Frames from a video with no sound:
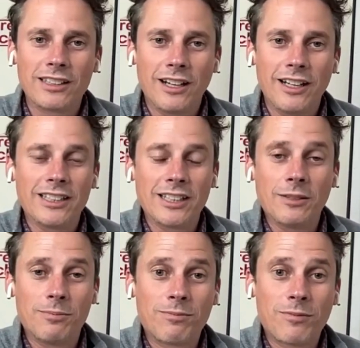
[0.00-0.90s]
it's likely
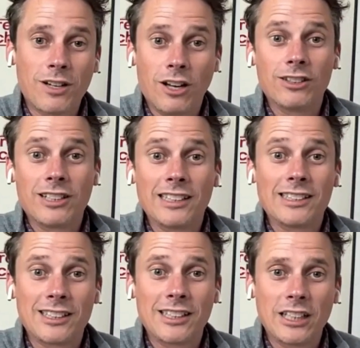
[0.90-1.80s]
to close
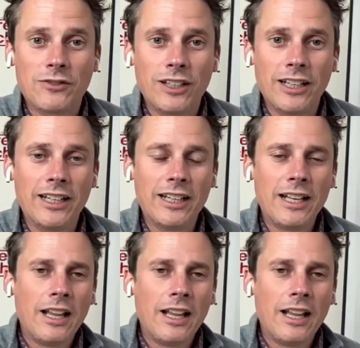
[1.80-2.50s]
less successfully.